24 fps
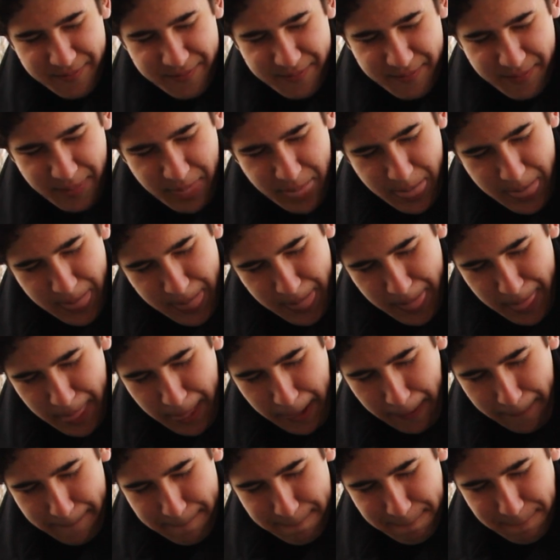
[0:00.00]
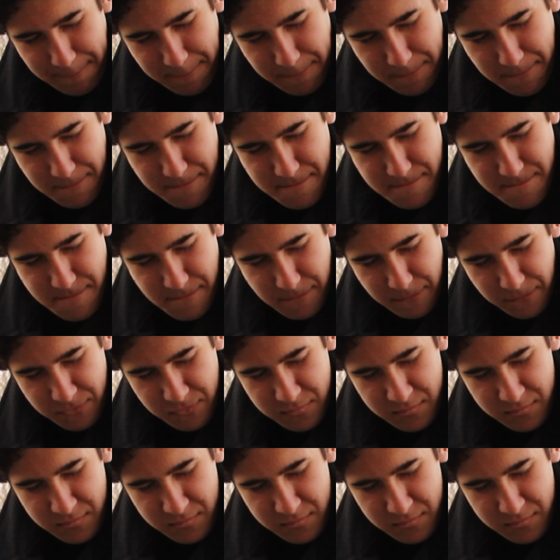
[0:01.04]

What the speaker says: (silence)